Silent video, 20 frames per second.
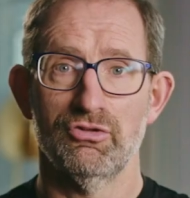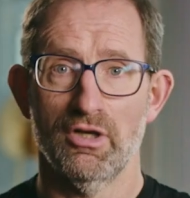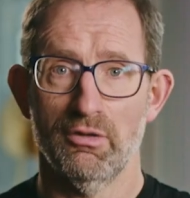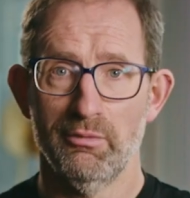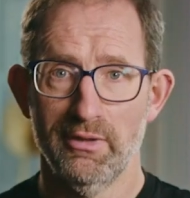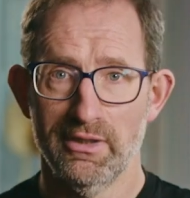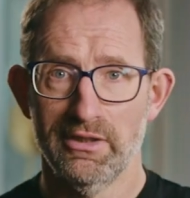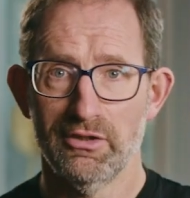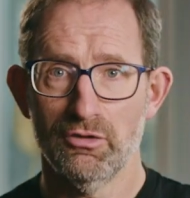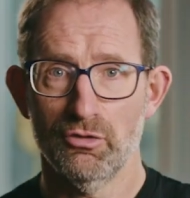
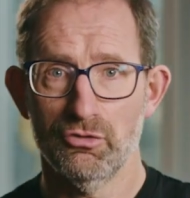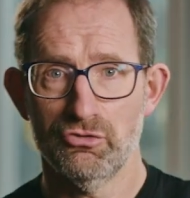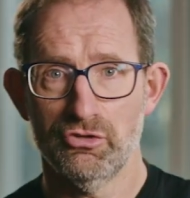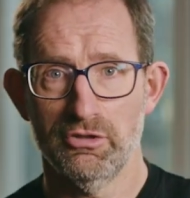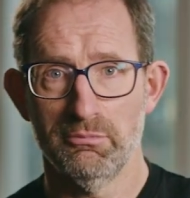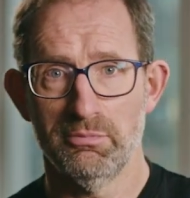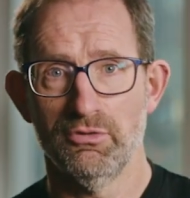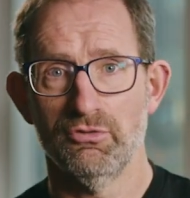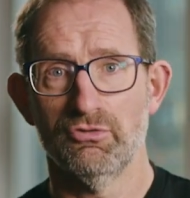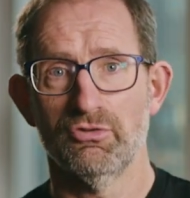directly
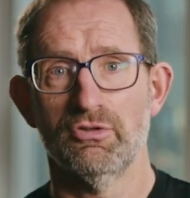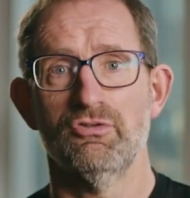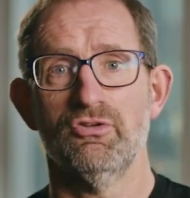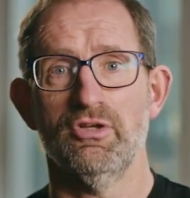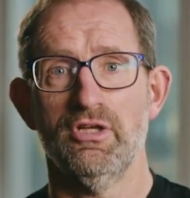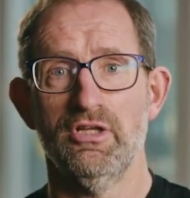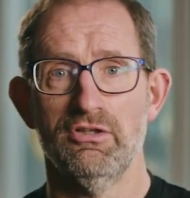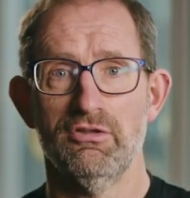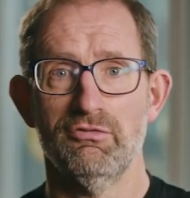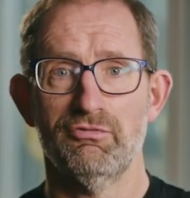contribute
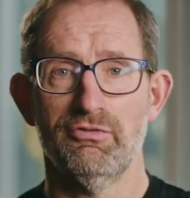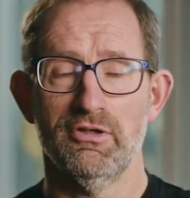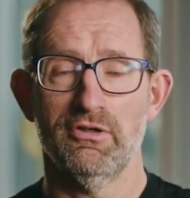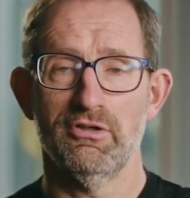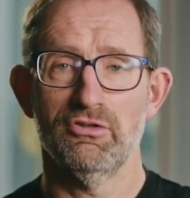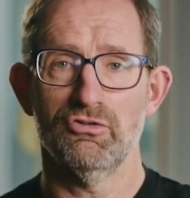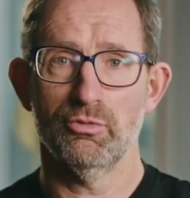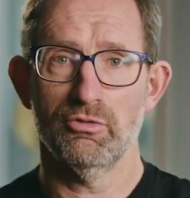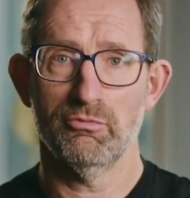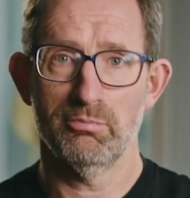to
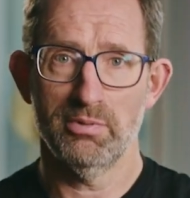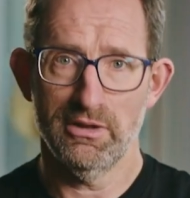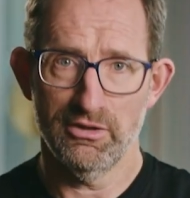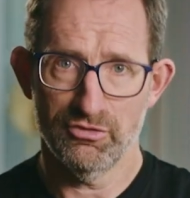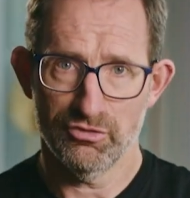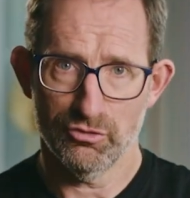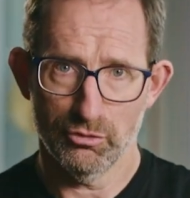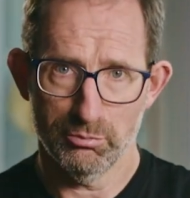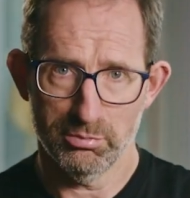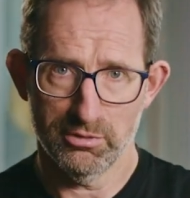interference with political